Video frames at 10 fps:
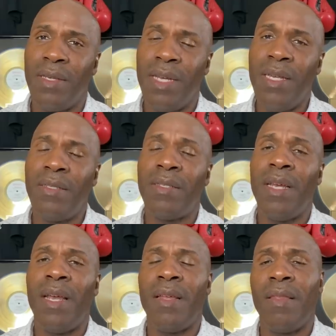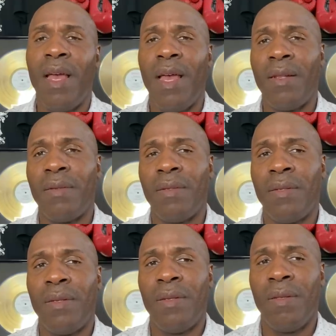He said that
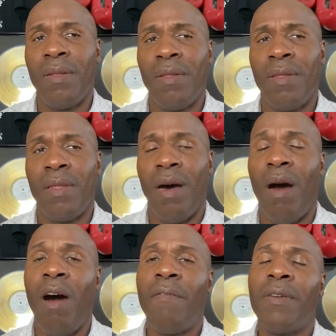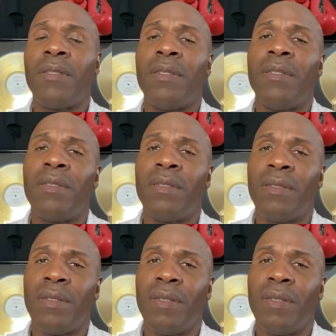the officers